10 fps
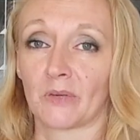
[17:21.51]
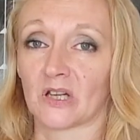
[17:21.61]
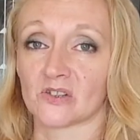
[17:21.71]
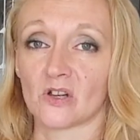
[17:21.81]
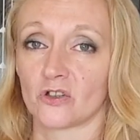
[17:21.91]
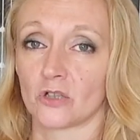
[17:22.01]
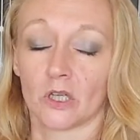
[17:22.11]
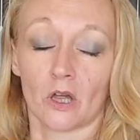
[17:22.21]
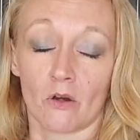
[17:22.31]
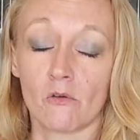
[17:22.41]
because I drink
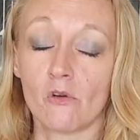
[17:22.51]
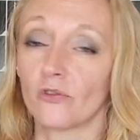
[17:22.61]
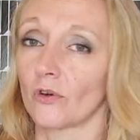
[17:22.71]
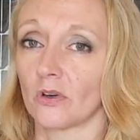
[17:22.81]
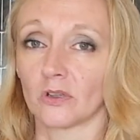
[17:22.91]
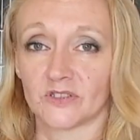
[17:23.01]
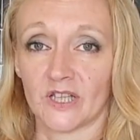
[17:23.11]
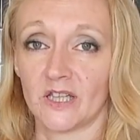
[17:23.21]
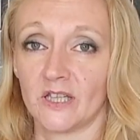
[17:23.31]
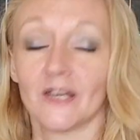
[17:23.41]
an awful lot of
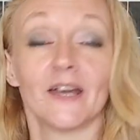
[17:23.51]
tea